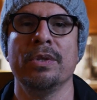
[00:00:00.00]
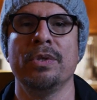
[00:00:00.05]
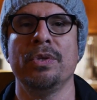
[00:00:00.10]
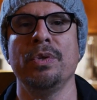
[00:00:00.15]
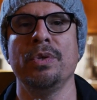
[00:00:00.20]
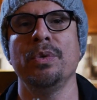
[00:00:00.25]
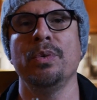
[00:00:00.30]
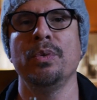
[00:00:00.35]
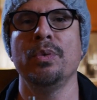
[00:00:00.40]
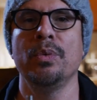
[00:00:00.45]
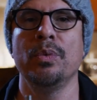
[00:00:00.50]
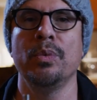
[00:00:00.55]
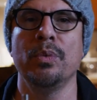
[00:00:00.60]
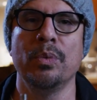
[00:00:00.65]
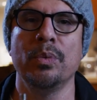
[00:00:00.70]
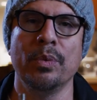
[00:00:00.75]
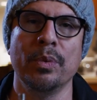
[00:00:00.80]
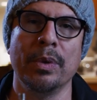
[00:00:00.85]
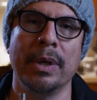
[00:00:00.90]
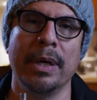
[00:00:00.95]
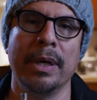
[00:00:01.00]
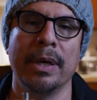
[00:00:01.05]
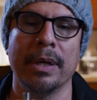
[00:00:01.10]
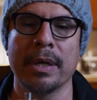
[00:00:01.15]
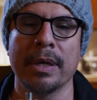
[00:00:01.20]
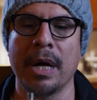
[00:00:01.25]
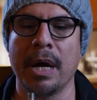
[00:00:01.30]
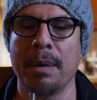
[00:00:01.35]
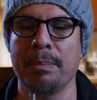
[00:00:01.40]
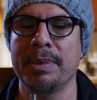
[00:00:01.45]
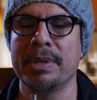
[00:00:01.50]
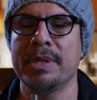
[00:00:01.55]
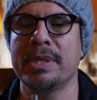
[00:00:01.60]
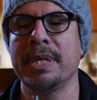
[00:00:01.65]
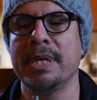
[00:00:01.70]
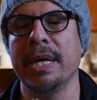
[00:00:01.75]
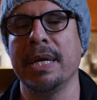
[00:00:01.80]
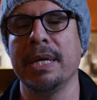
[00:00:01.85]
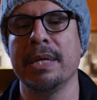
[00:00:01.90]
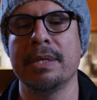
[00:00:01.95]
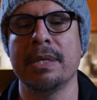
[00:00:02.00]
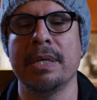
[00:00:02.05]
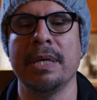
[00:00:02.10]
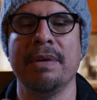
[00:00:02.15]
to compensate.